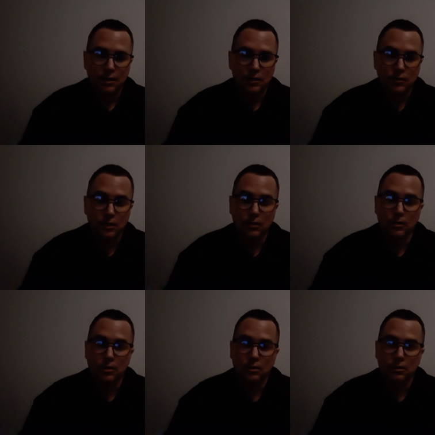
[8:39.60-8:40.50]
So,
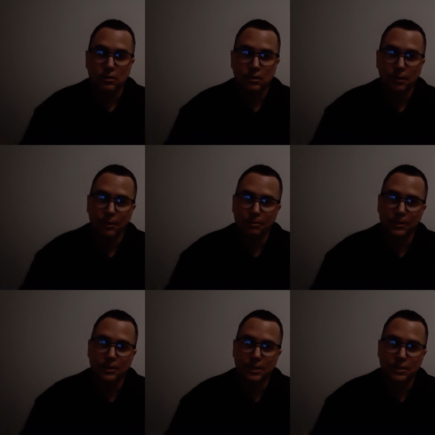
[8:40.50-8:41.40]
I'm
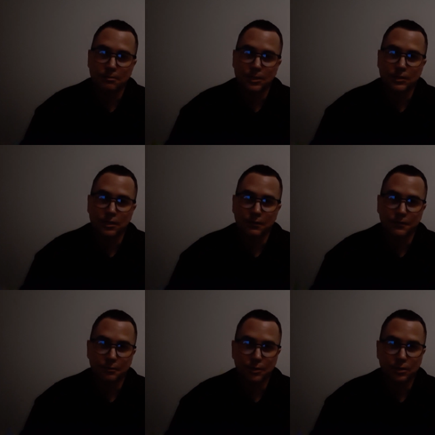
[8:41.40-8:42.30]
hypnotizing myself
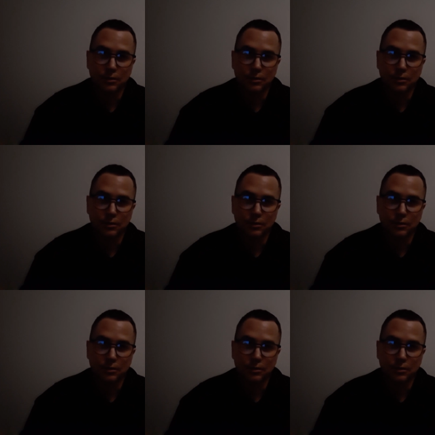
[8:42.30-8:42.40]
to be